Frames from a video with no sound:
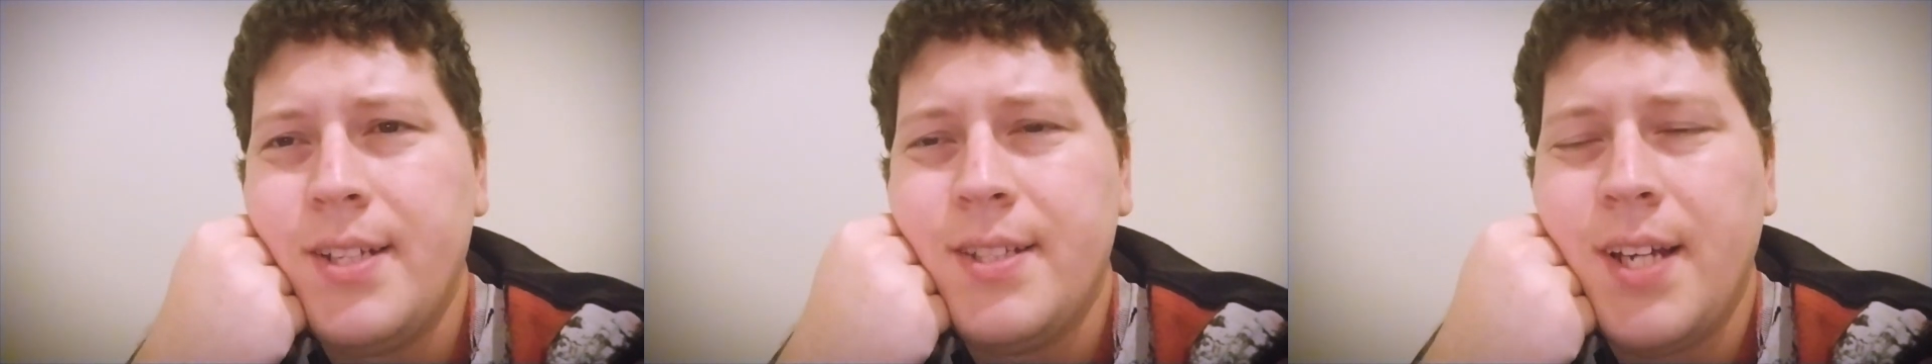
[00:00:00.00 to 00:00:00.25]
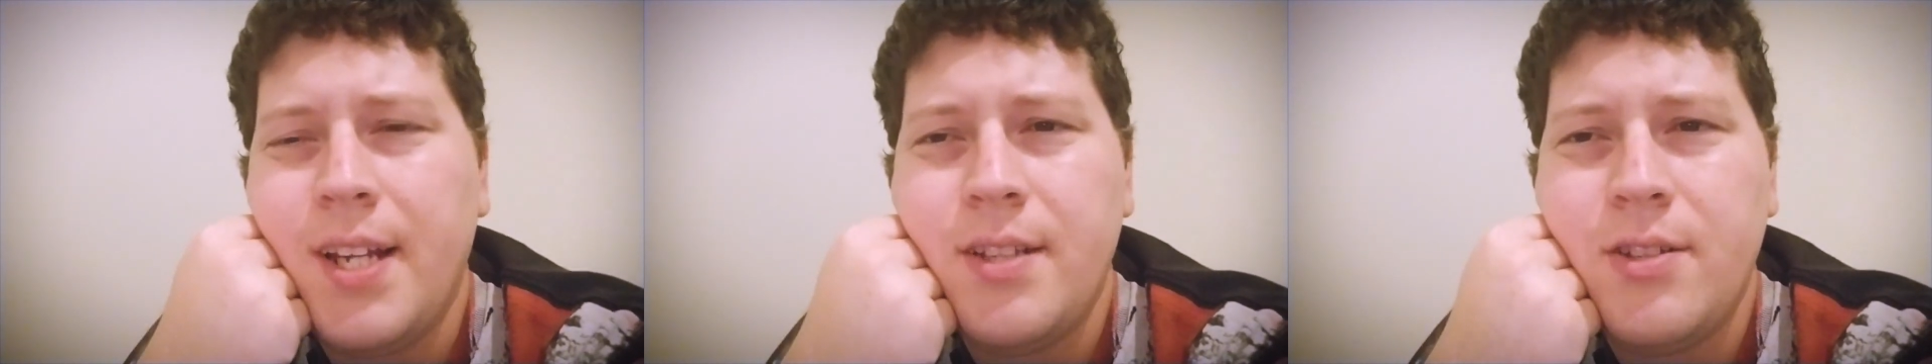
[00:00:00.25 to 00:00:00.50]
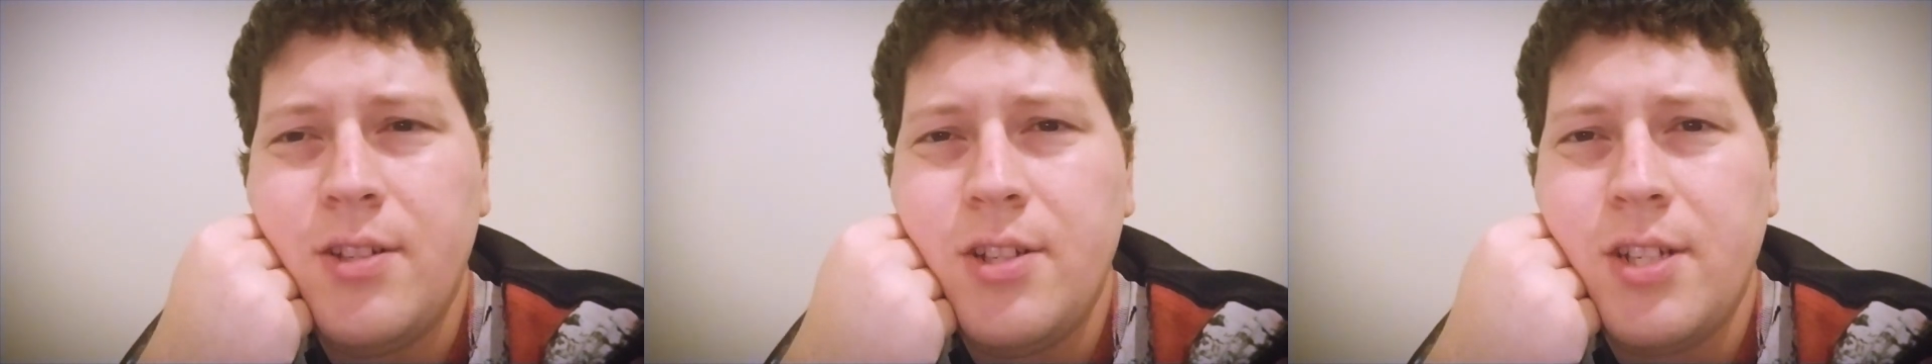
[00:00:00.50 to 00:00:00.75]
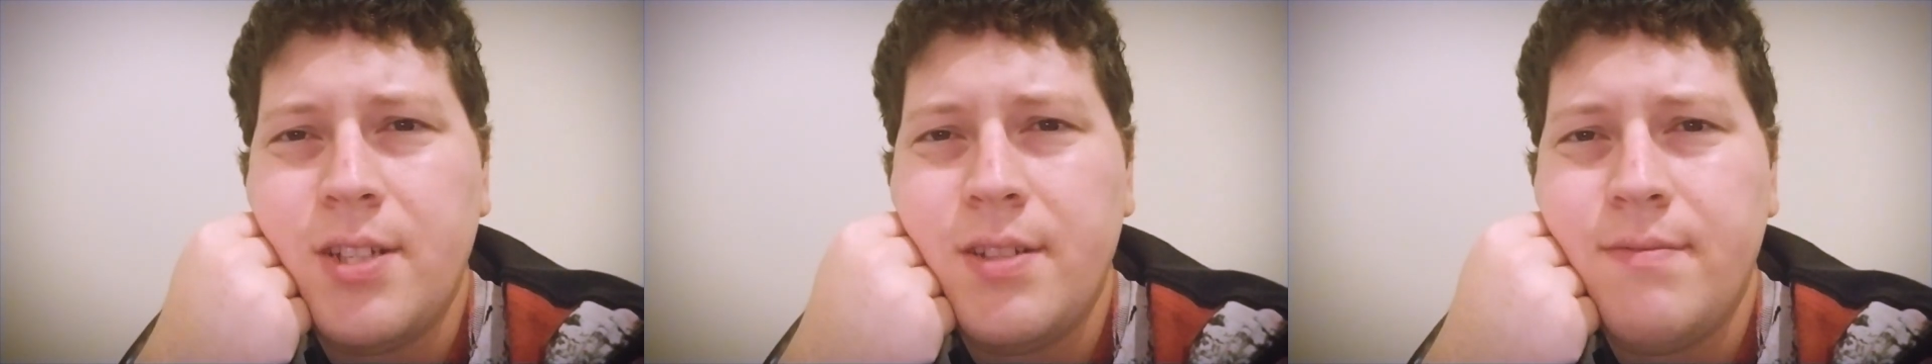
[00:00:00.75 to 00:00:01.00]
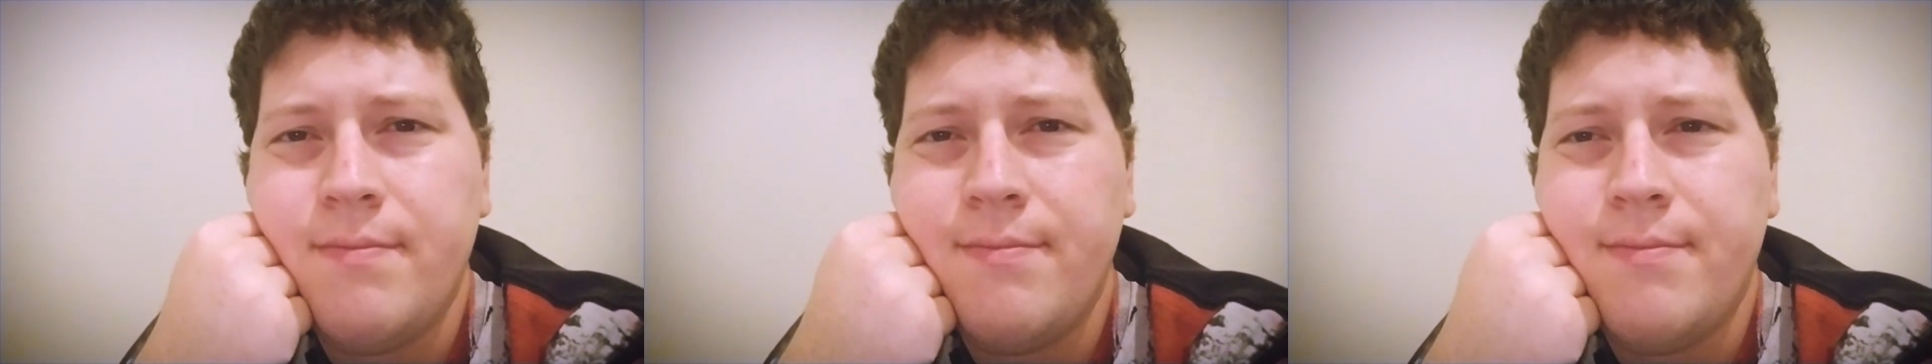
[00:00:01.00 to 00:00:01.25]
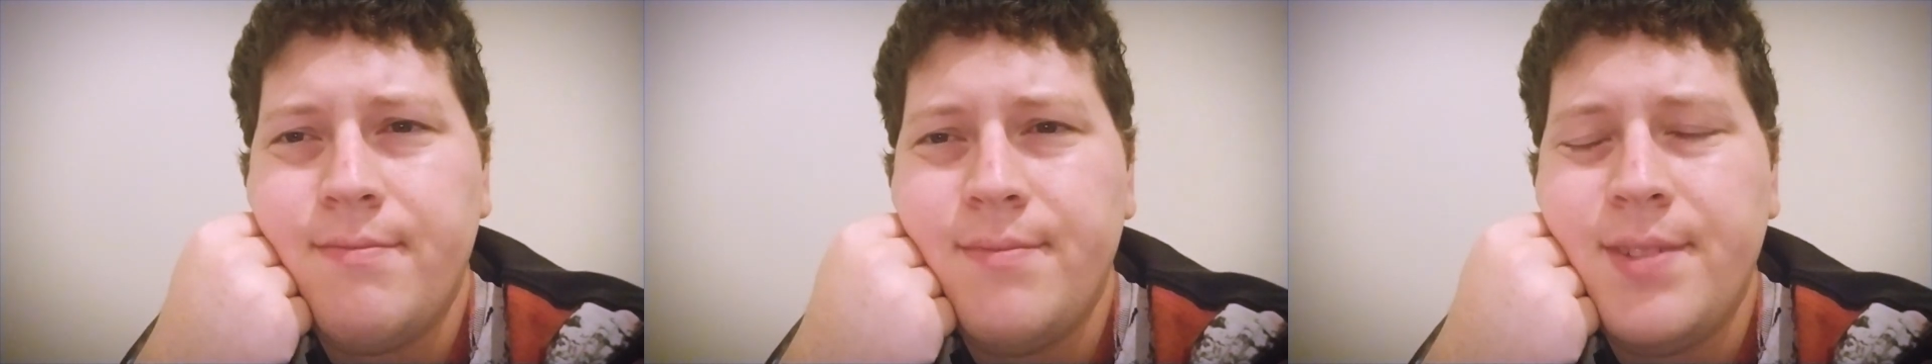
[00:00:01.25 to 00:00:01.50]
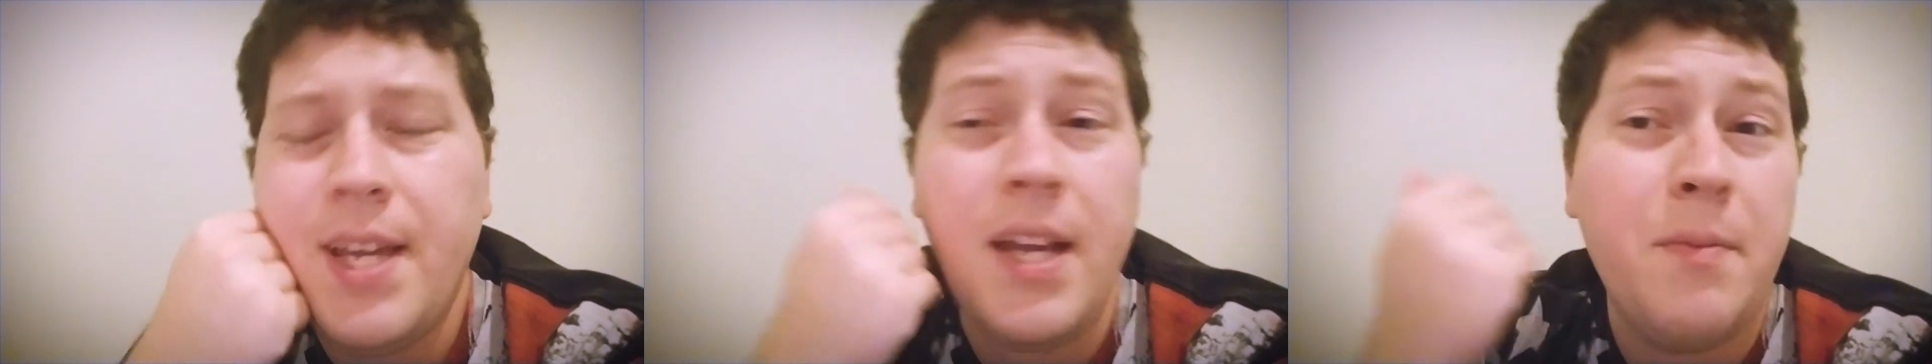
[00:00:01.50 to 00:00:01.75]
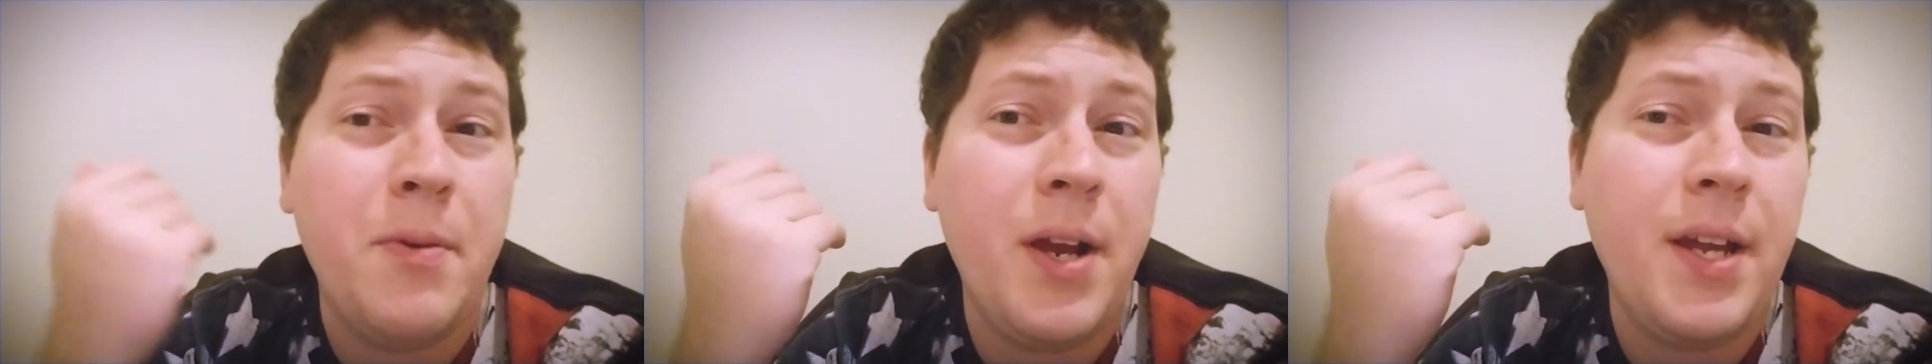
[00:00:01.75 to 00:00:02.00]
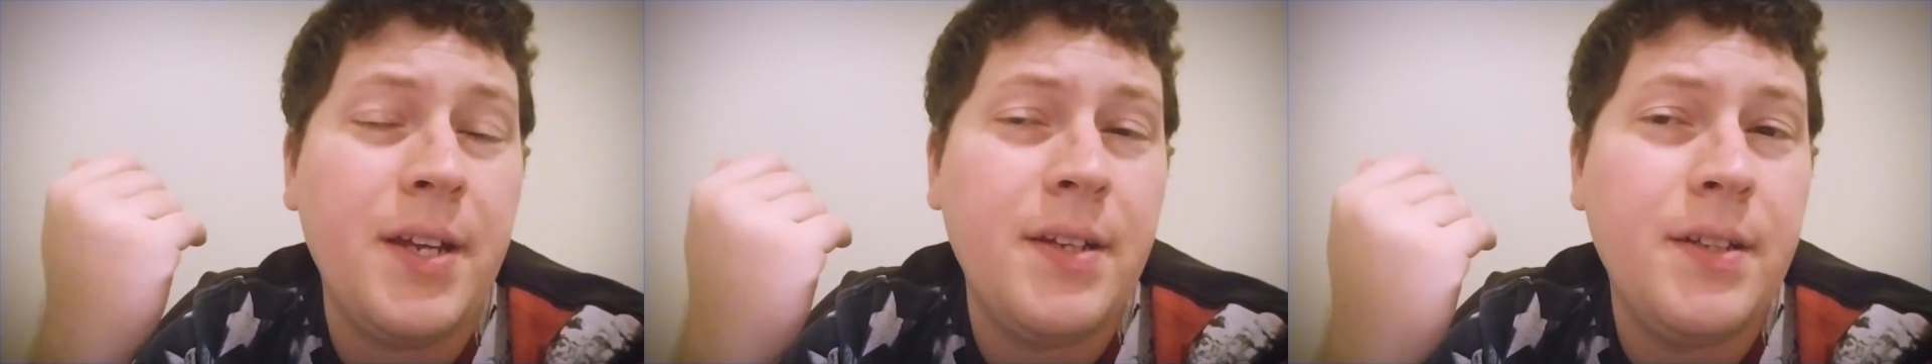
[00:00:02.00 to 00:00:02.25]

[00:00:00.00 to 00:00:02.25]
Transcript: decided to just take a break.